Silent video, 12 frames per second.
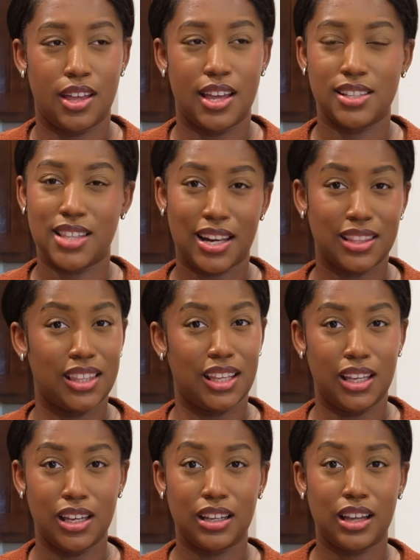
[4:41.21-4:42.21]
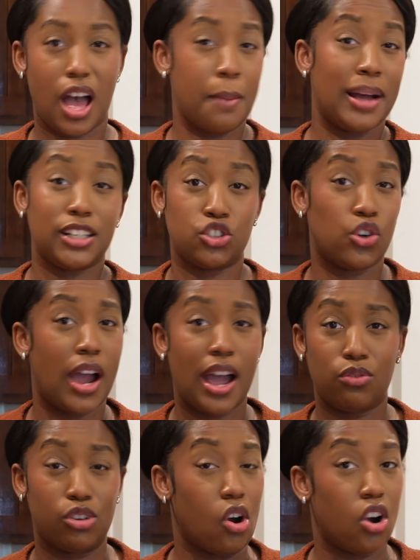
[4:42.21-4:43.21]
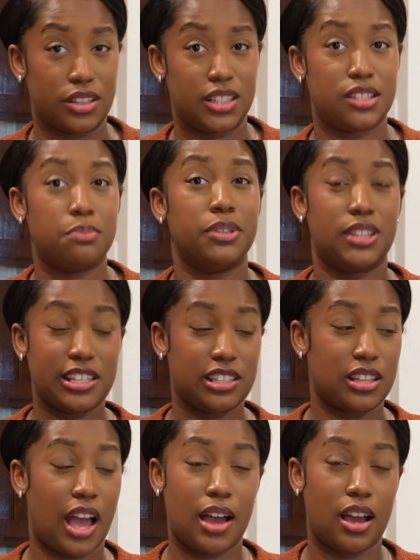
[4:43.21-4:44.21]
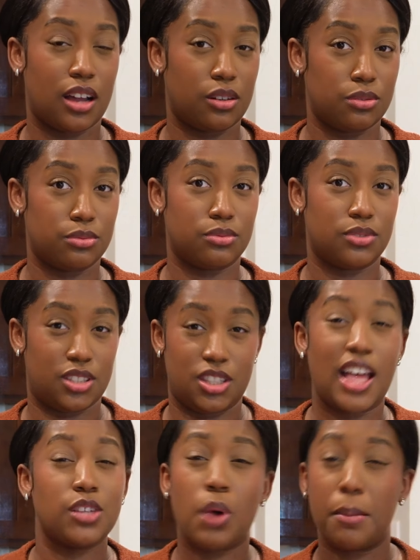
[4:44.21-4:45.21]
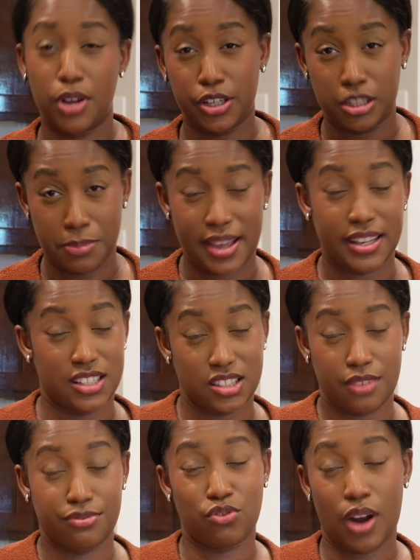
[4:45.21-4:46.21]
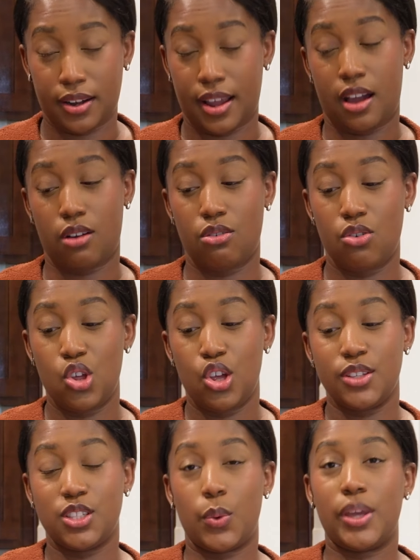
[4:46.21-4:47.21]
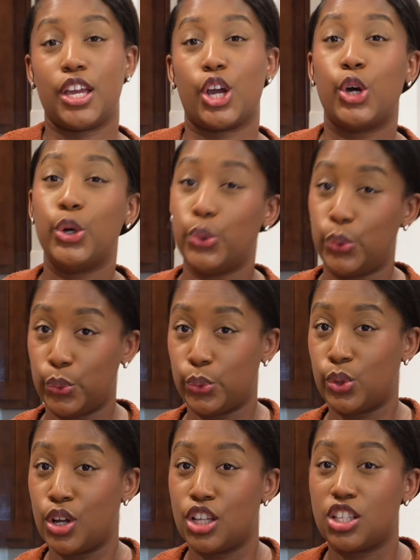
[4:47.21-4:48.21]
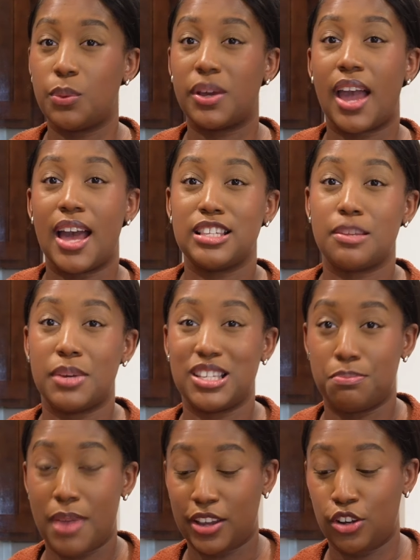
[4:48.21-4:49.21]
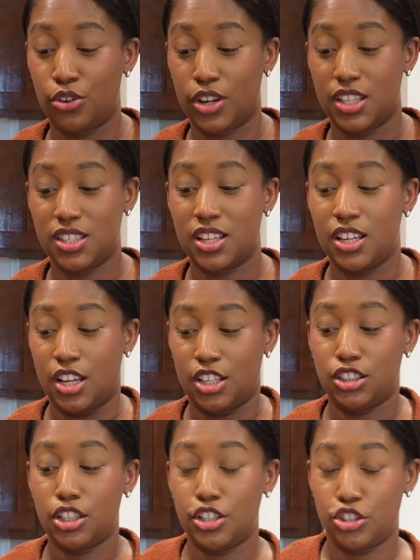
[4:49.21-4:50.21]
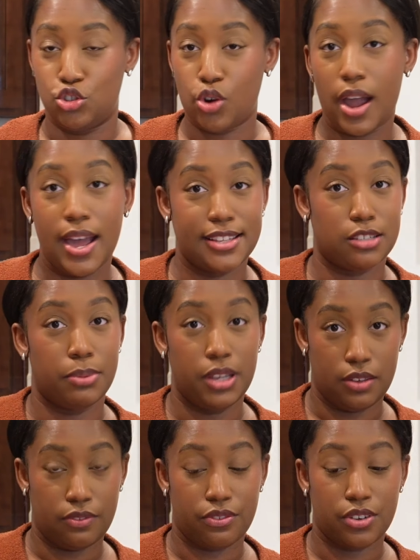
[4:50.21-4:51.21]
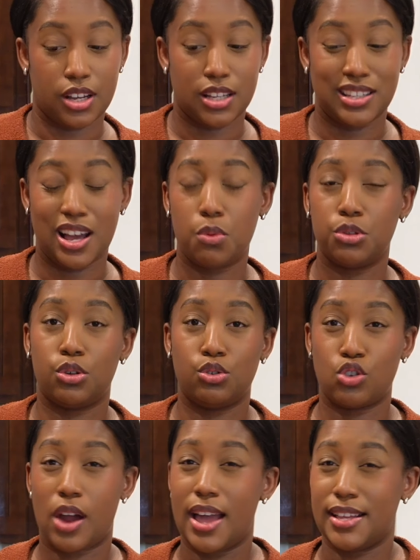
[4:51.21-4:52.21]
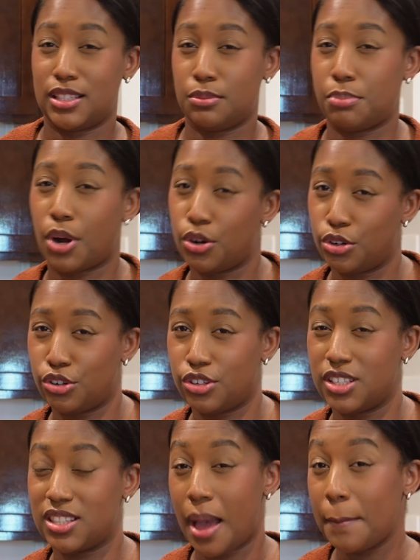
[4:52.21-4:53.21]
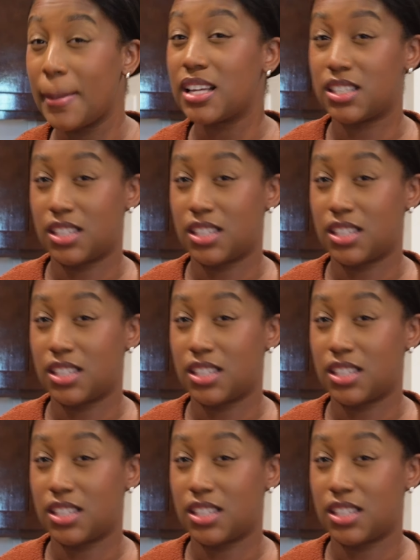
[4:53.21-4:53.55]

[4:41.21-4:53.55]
Is that a thing? I might have tried regardless, but that's, I, I don't, that's why I'm cooking the bacon and stuff right now. So it can cool. So we can add some of this bacon grease to this dry ass beef. Cause I don't want no dry ass burger. Does that make